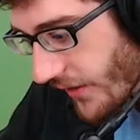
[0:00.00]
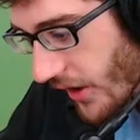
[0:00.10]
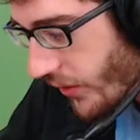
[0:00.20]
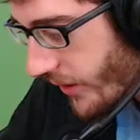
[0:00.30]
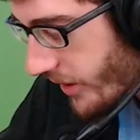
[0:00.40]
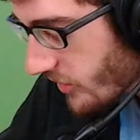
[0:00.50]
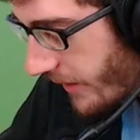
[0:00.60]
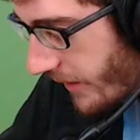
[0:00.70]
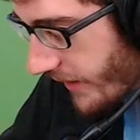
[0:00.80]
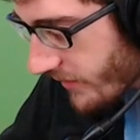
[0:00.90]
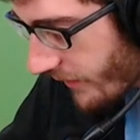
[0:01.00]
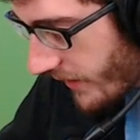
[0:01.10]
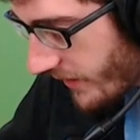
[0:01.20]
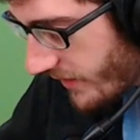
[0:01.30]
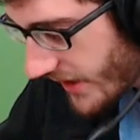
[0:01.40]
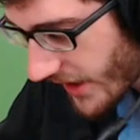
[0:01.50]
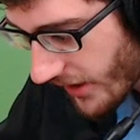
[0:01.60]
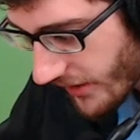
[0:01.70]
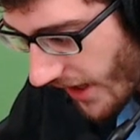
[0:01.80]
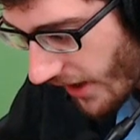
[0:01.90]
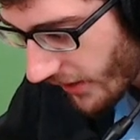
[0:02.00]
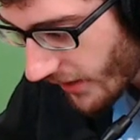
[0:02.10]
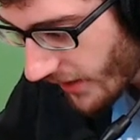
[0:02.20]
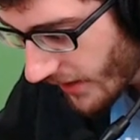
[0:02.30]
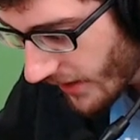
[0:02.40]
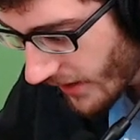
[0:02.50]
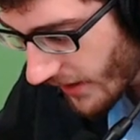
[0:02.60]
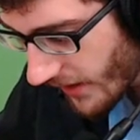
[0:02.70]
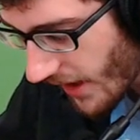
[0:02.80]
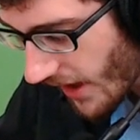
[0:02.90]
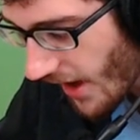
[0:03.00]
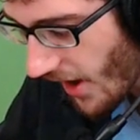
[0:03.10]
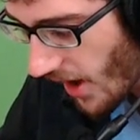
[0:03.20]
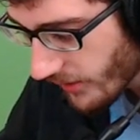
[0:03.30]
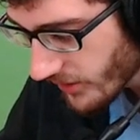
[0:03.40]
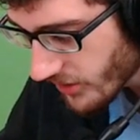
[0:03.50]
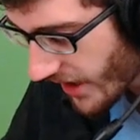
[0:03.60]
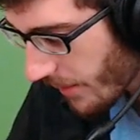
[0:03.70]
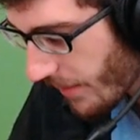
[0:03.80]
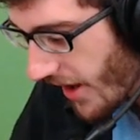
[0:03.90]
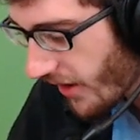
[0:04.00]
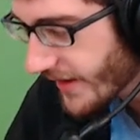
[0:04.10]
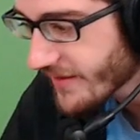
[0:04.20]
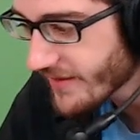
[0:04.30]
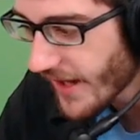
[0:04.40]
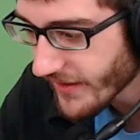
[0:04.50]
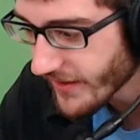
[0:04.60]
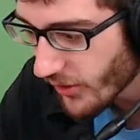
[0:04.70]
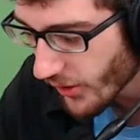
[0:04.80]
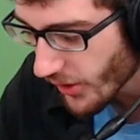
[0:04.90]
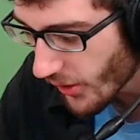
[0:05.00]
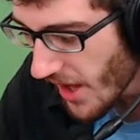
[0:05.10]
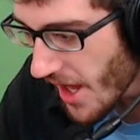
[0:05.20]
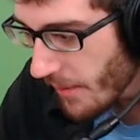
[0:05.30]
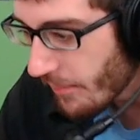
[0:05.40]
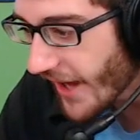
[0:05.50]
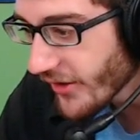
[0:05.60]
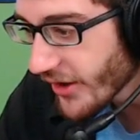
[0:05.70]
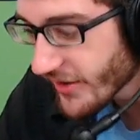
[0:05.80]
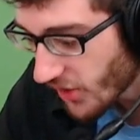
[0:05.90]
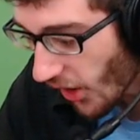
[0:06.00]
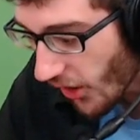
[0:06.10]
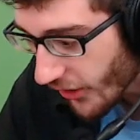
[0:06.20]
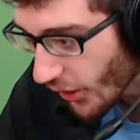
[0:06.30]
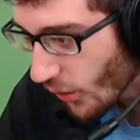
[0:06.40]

crispness of the detail down. I'm just trying to compare like the settings logo. Mine looks darker.